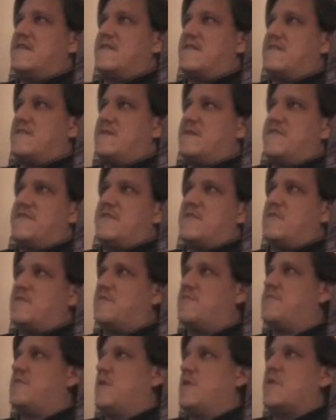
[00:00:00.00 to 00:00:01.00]
So, and if it
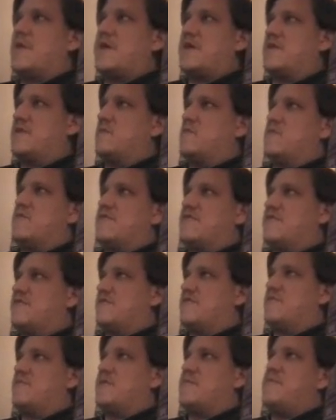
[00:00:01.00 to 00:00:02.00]
was broken, it wouldn't
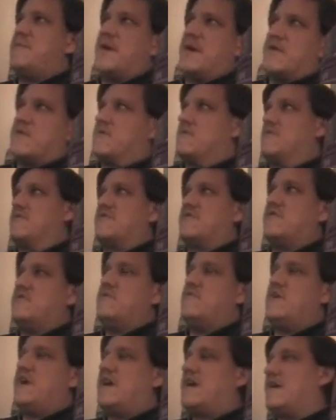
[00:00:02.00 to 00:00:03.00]
just be better in
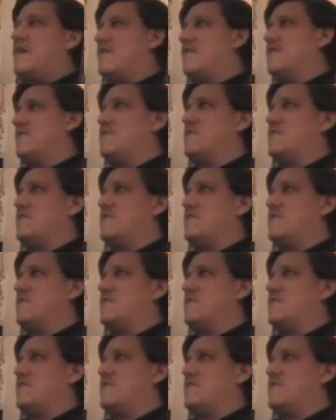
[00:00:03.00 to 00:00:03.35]
two days.